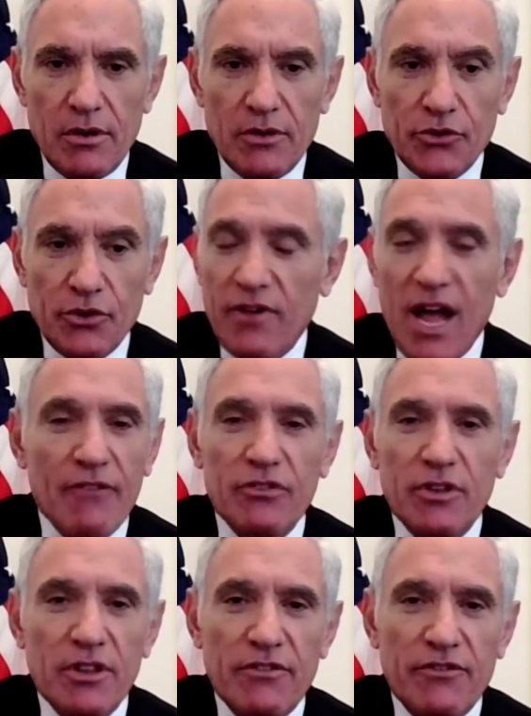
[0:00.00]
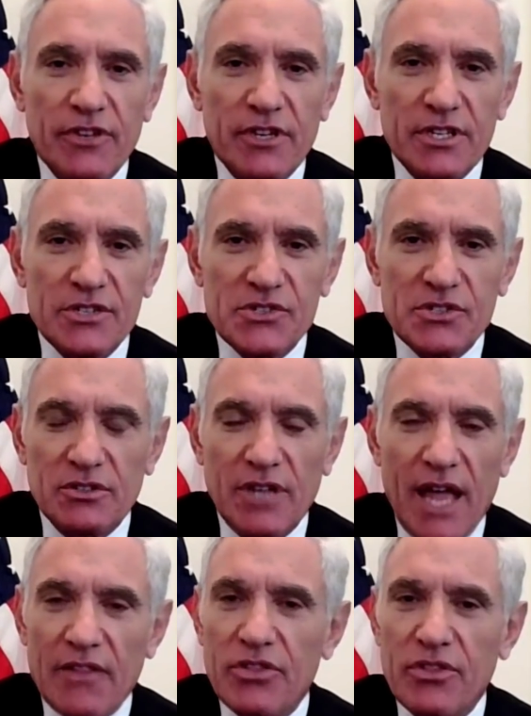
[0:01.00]
survival of the fittest,
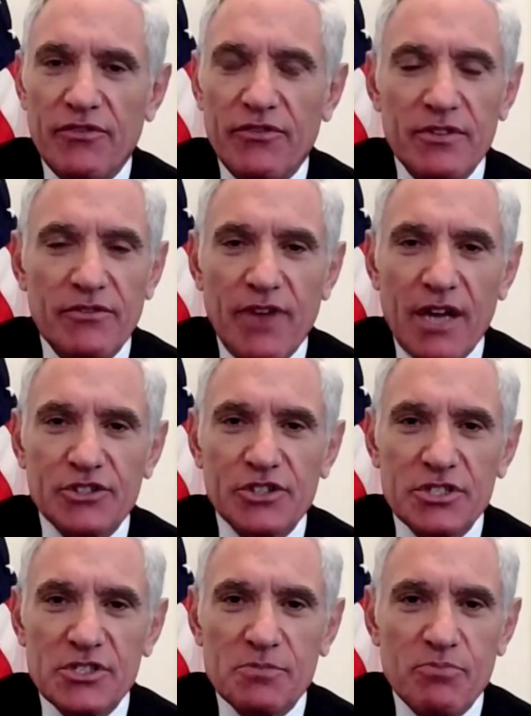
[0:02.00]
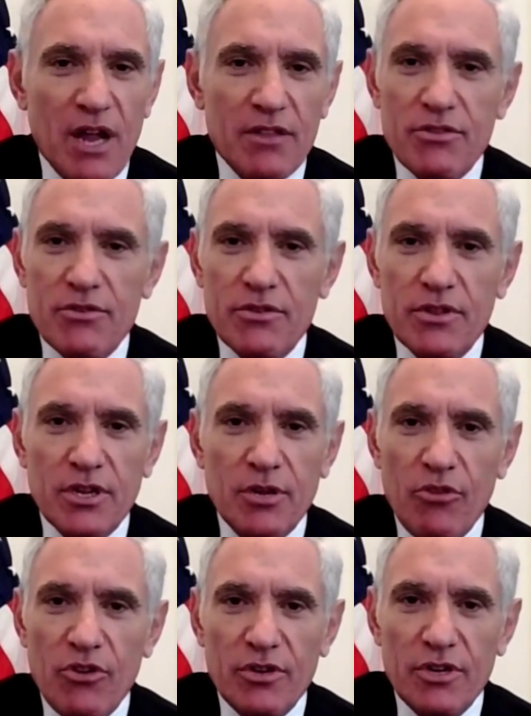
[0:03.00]
let the infection spread through the
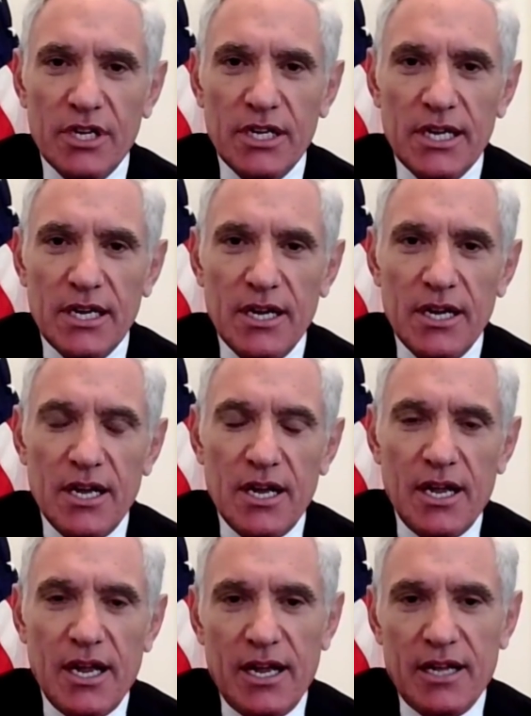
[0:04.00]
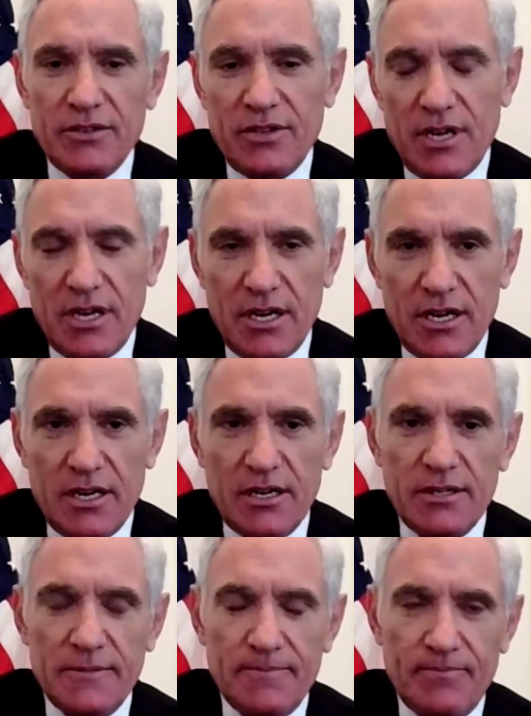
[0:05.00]
community, and
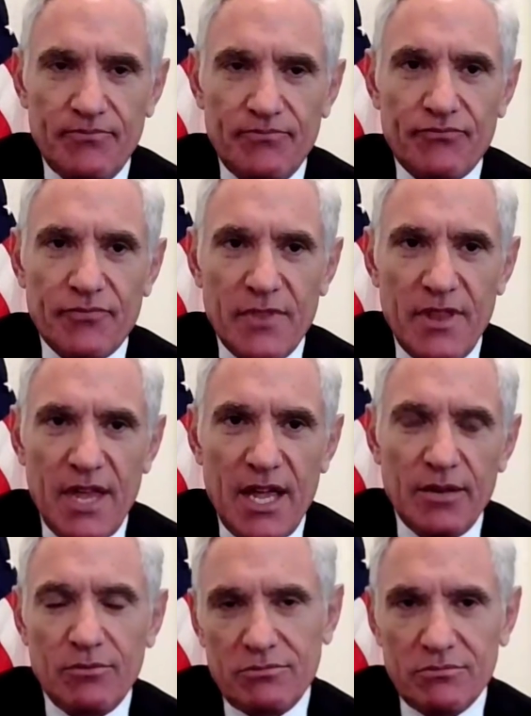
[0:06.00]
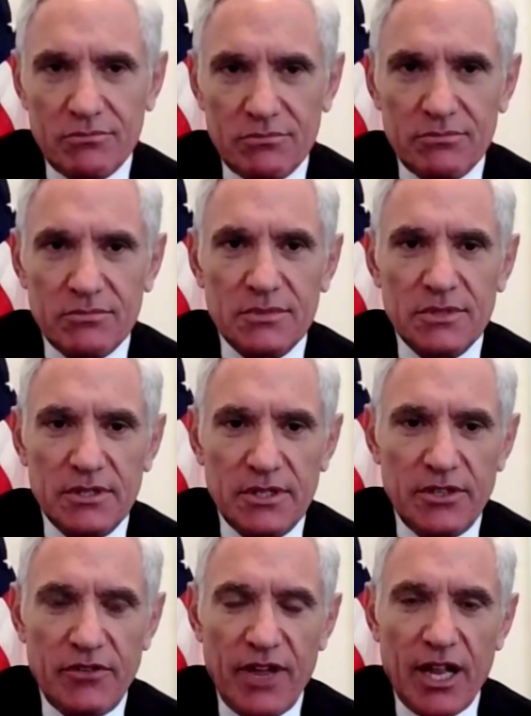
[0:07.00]
then
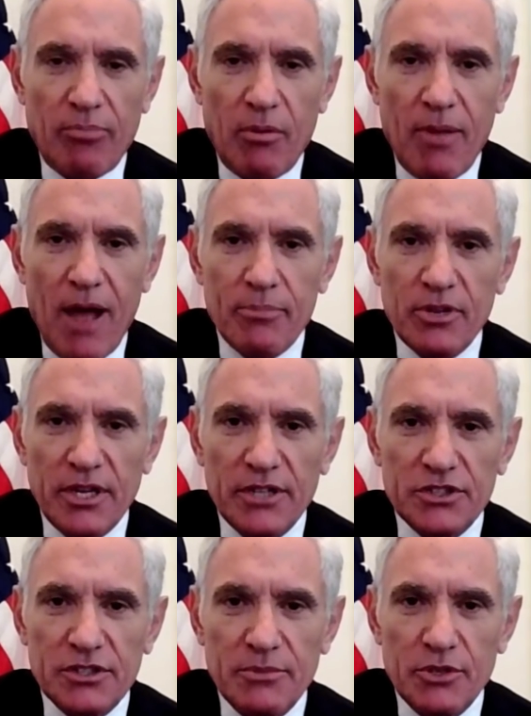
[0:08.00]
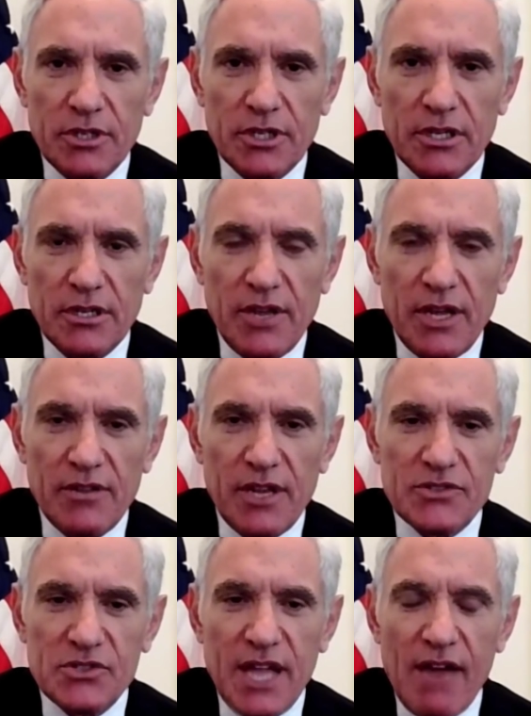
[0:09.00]
develop a population immunity.
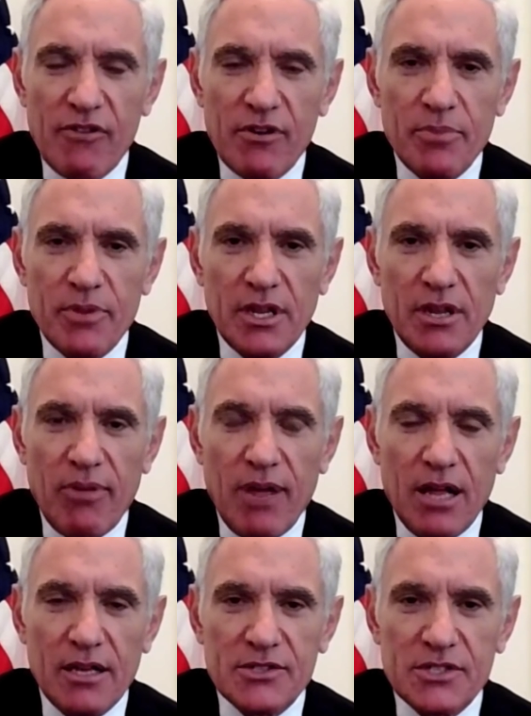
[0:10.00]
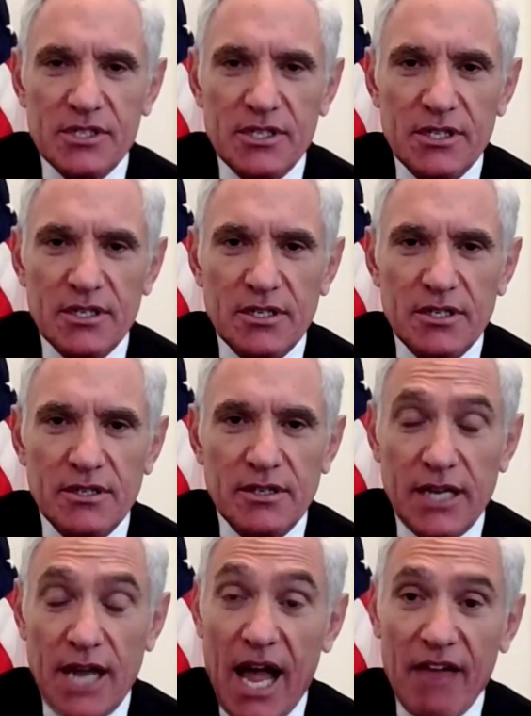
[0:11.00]
That's never been the policy
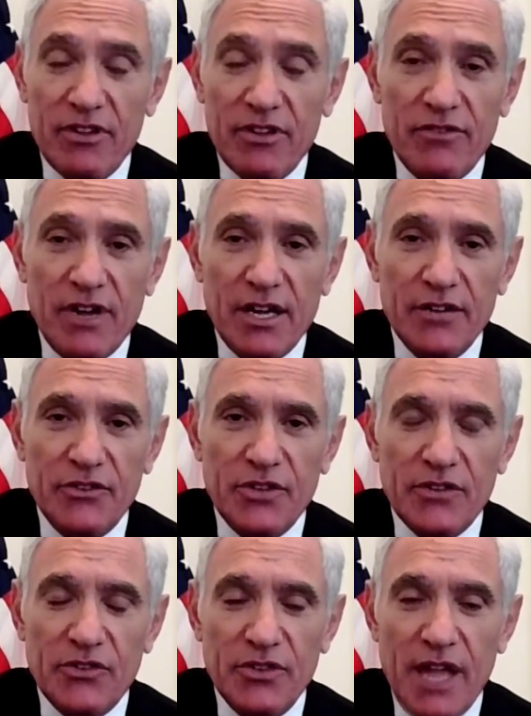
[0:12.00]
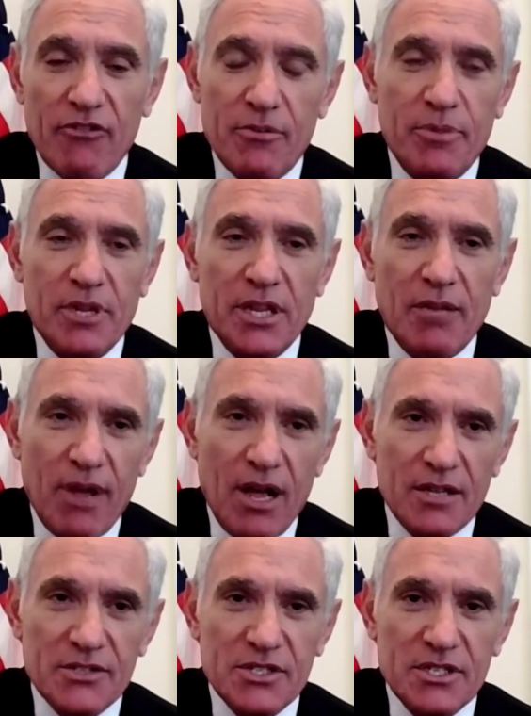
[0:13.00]
that I've advised. That's never been the
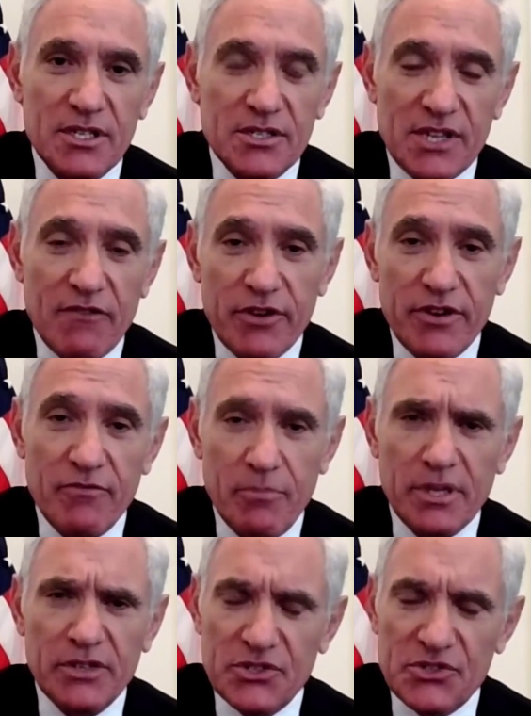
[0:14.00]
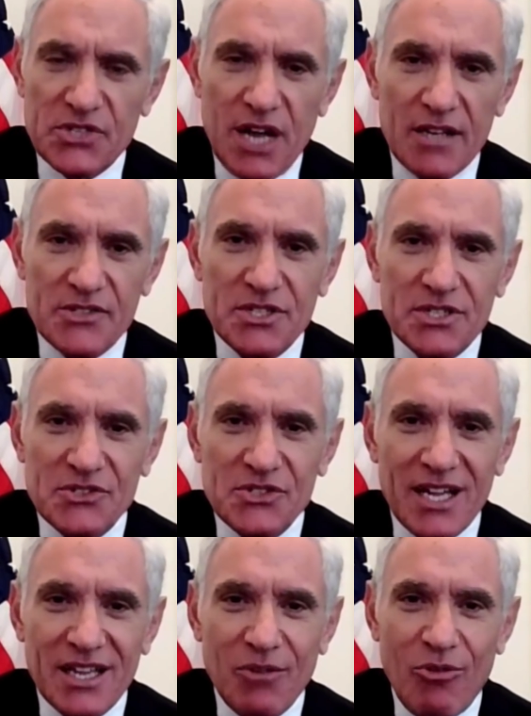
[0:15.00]
policy that's ever even been discussed
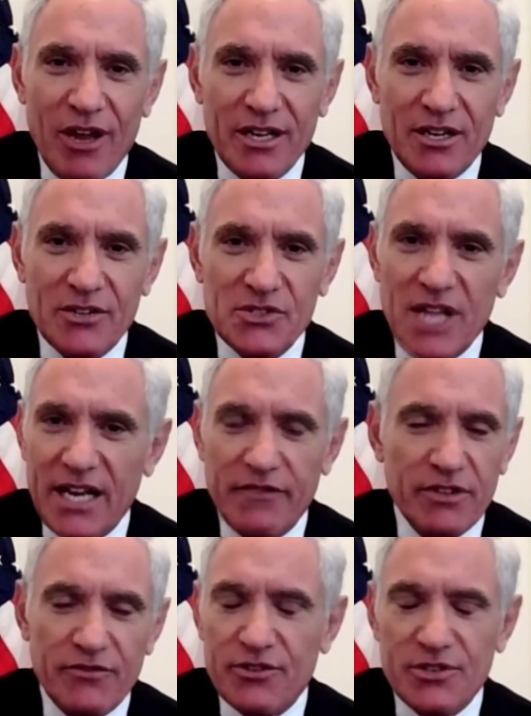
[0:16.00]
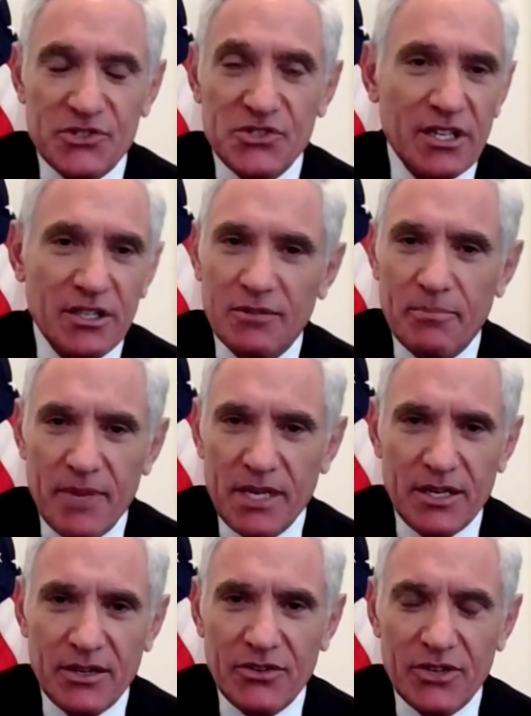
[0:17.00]
inside the White House, not even for a single
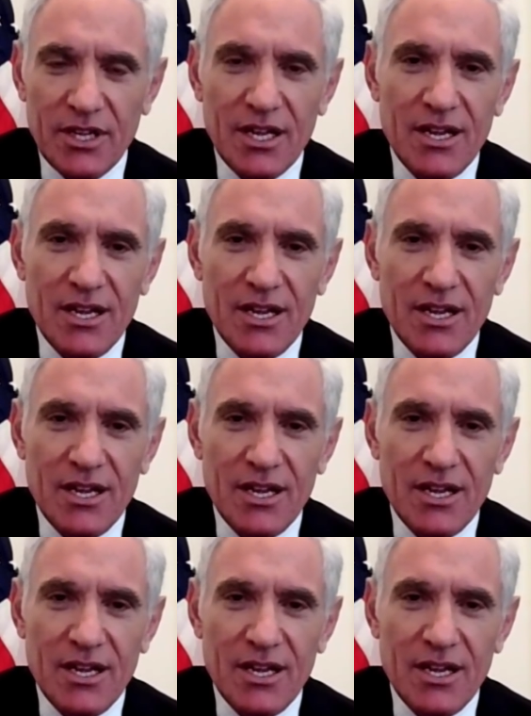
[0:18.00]
minute.